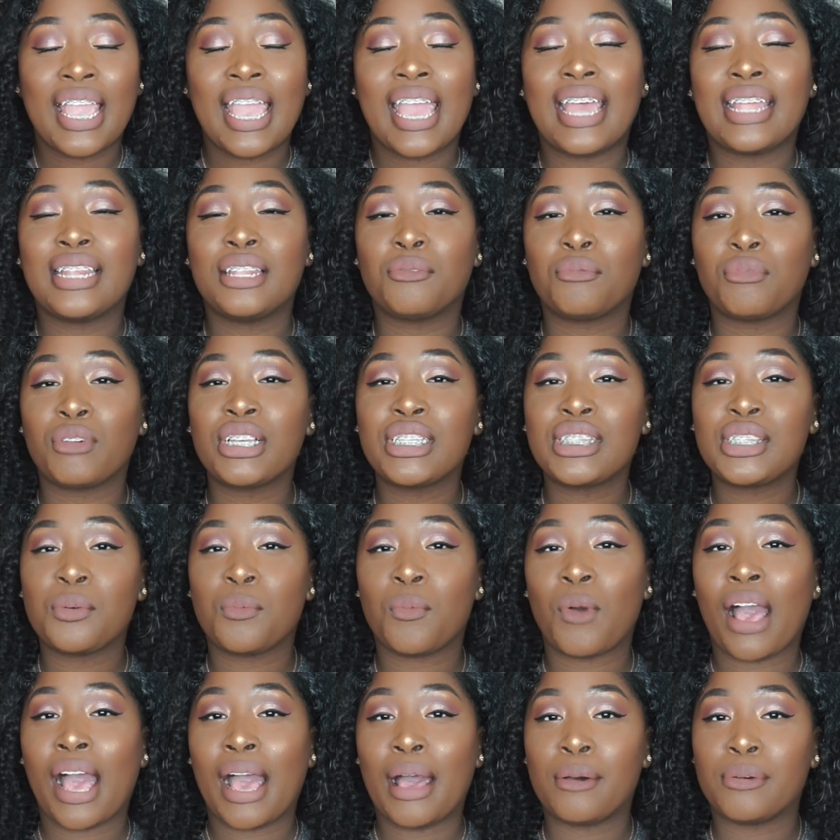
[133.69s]
And the reason
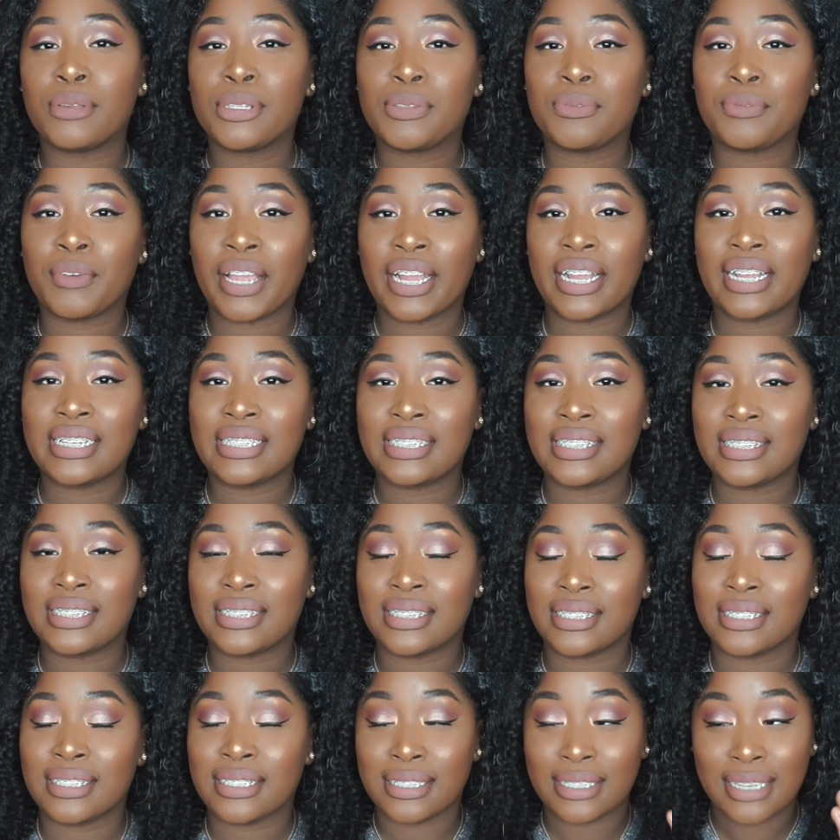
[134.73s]
why I was very
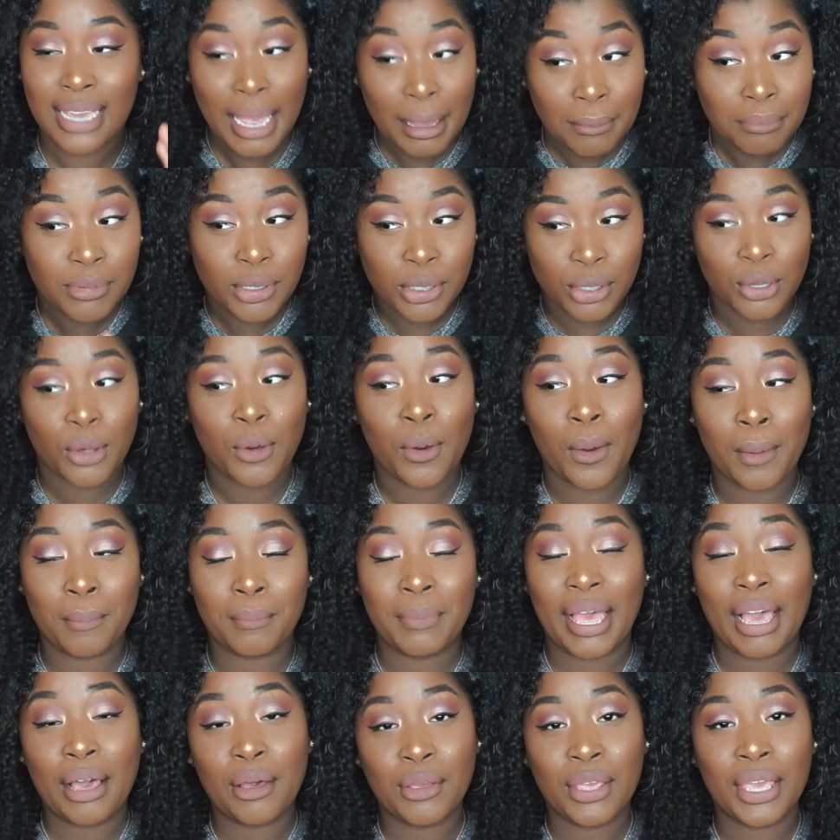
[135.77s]
skeptical
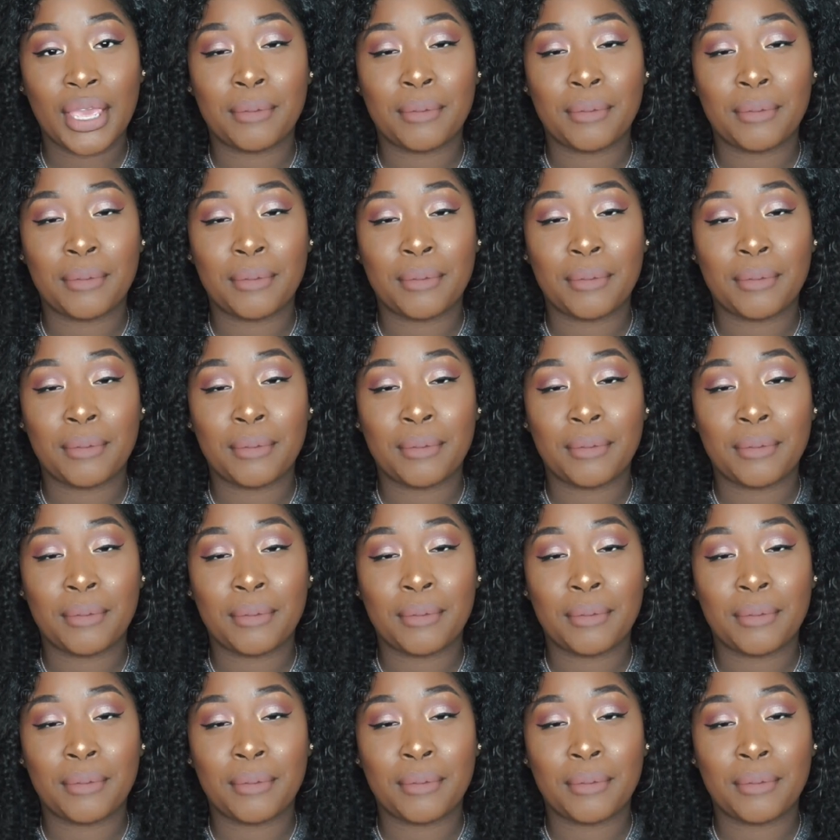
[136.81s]
about